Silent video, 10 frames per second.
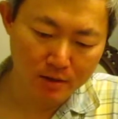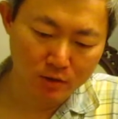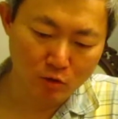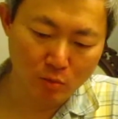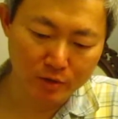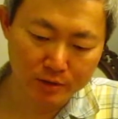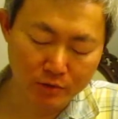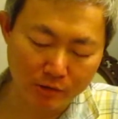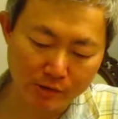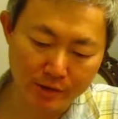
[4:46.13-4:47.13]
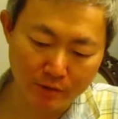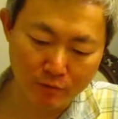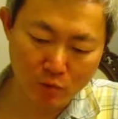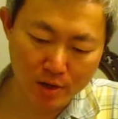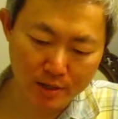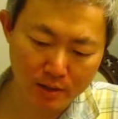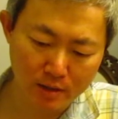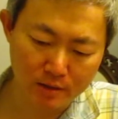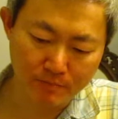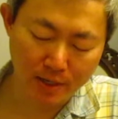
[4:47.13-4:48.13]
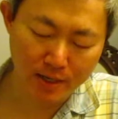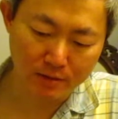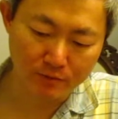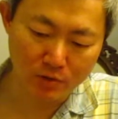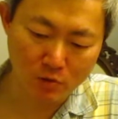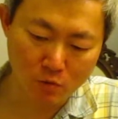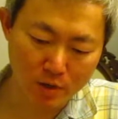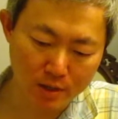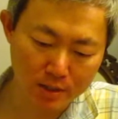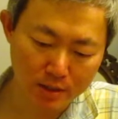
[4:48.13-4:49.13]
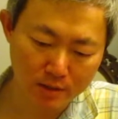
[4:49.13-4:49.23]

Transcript: No more the toil of work and the pain of no work.